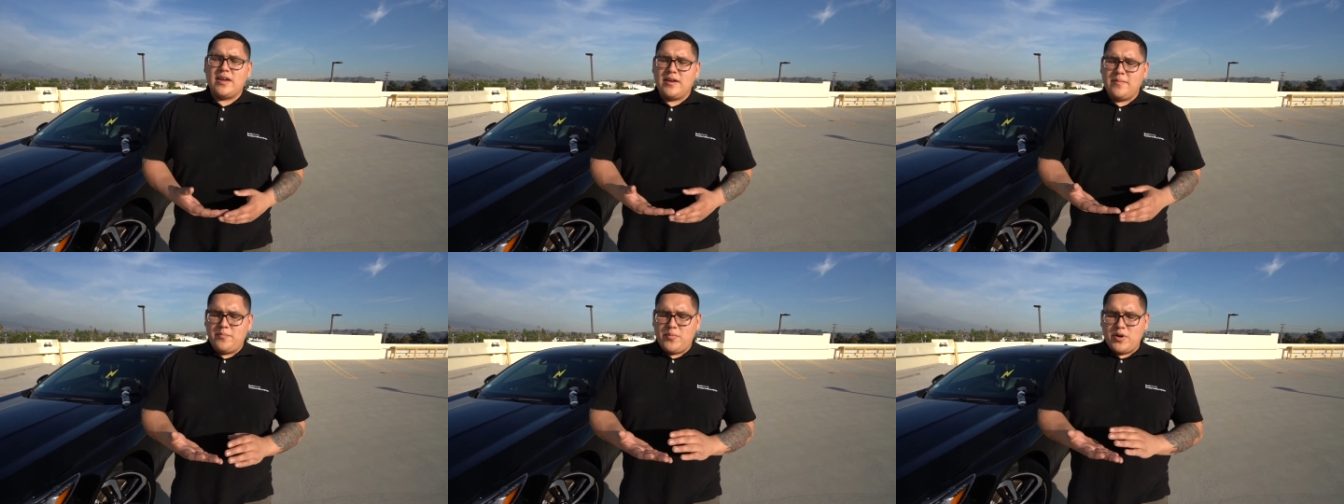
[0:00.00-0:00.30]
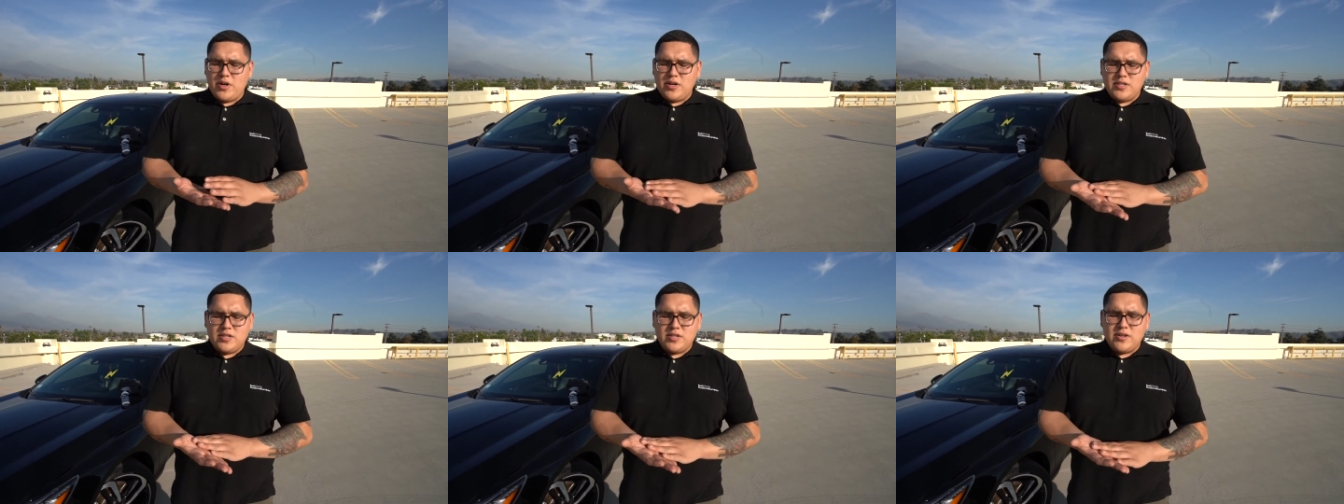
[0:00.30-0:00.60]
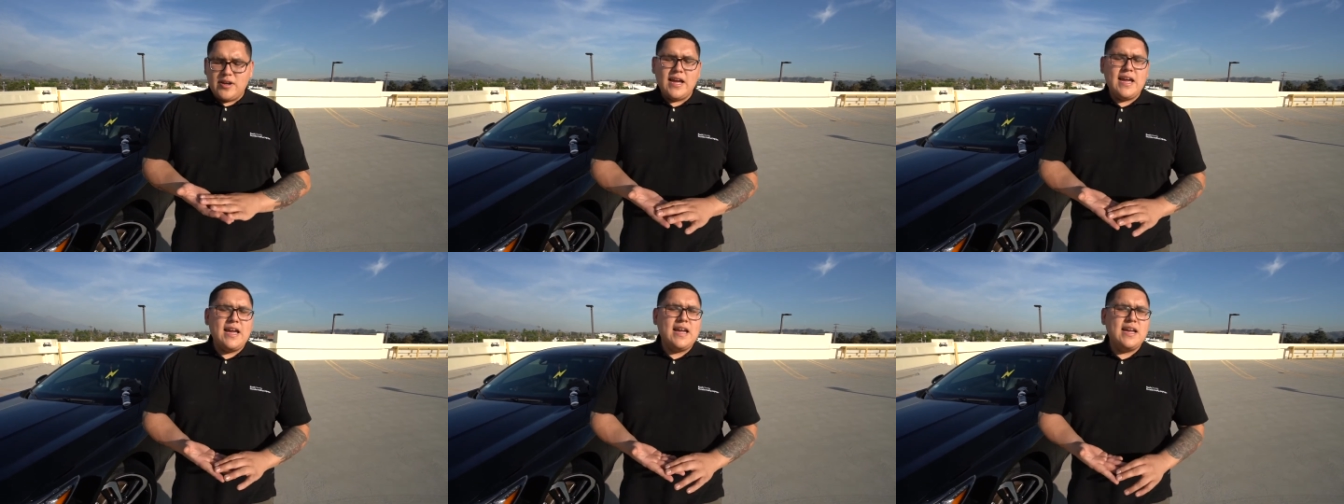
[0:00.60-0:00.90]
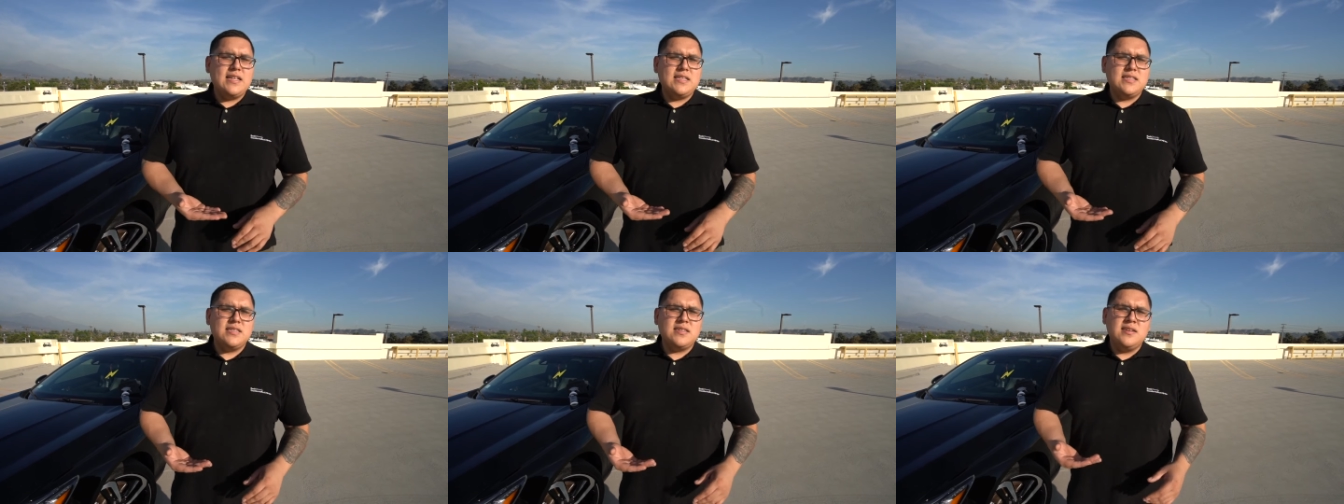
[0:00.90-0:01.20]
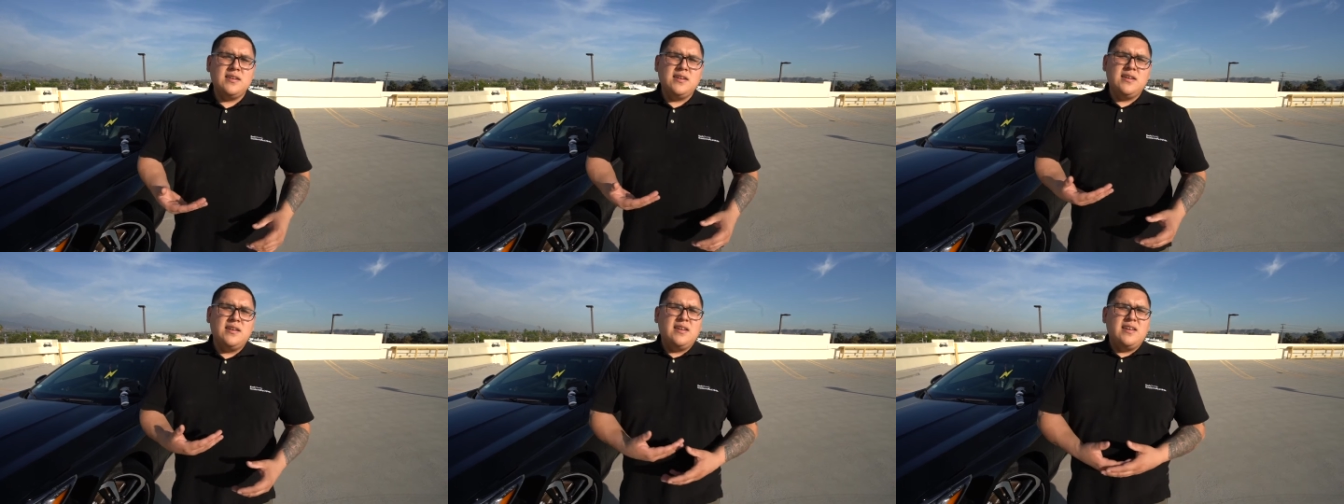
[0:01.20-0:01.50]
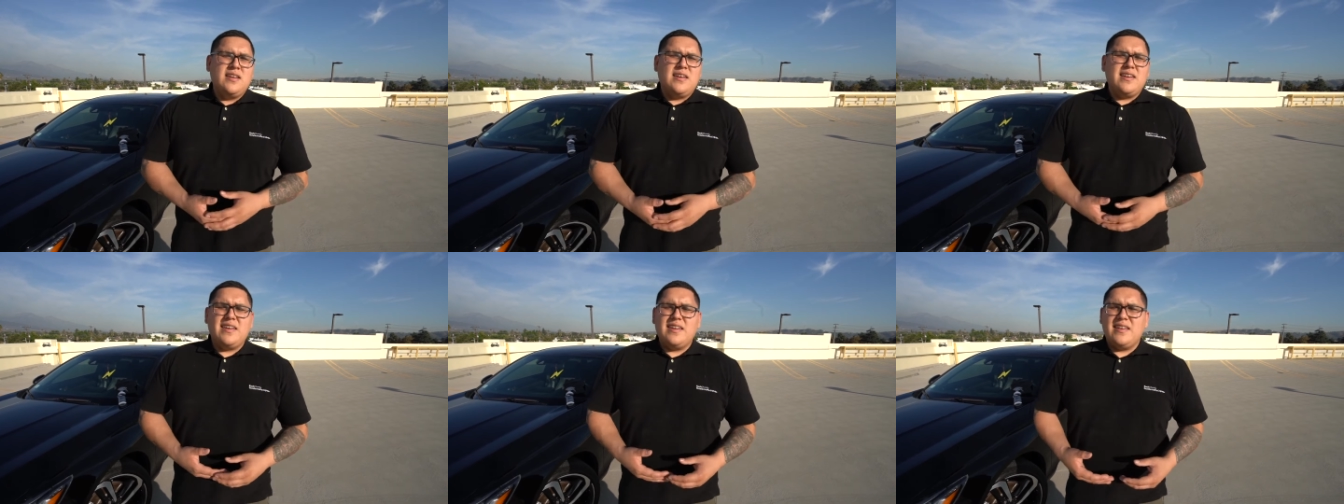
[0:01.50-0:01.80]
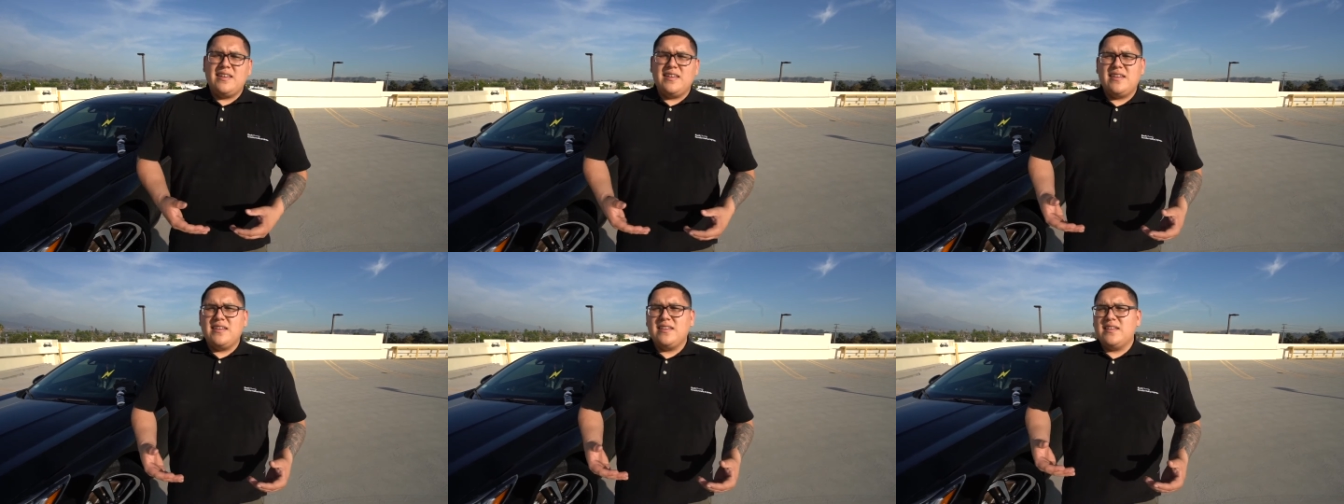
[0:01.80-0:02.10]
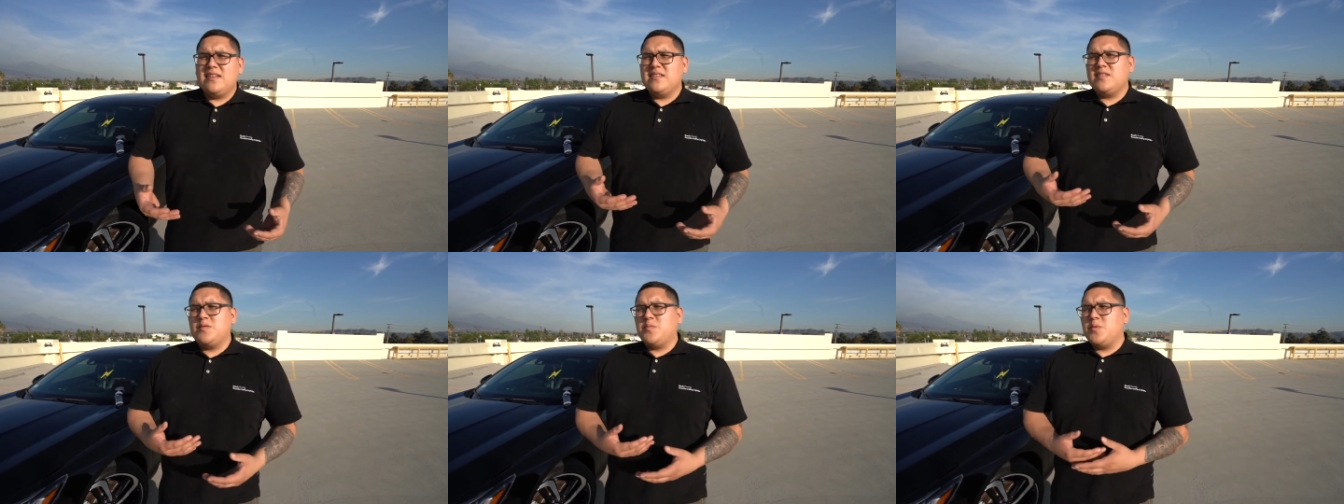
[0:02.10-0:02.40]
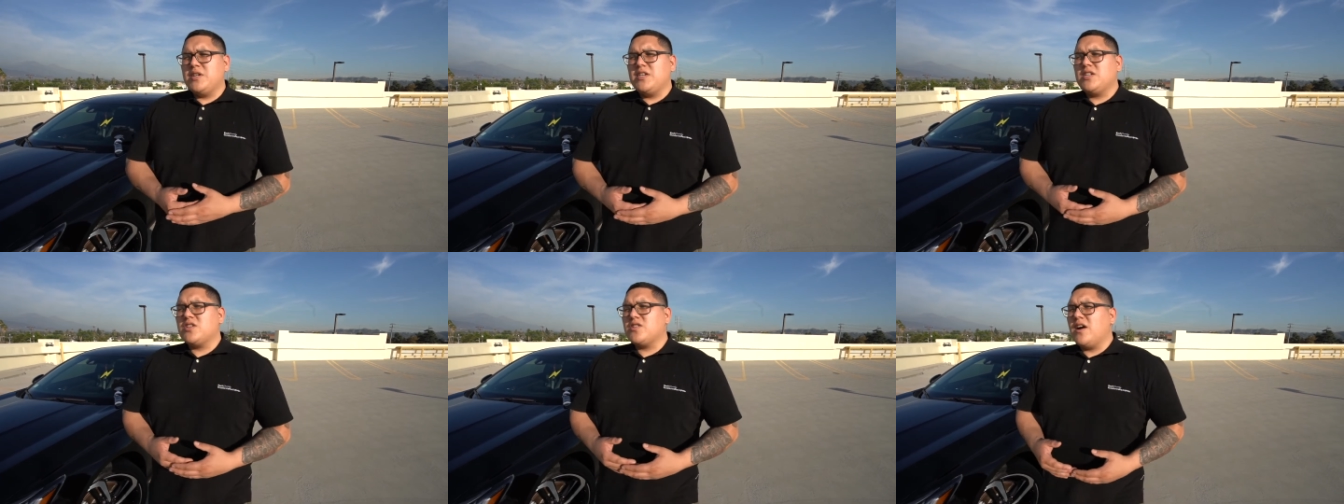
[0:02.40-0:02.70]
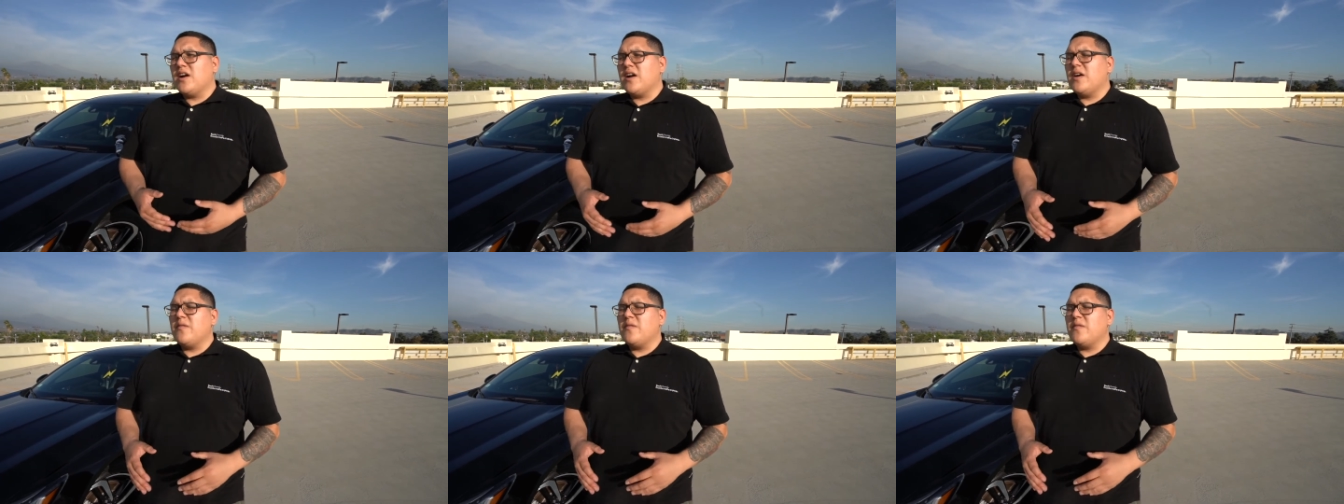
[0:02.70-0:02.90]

It burns your hands. It's pretty strong.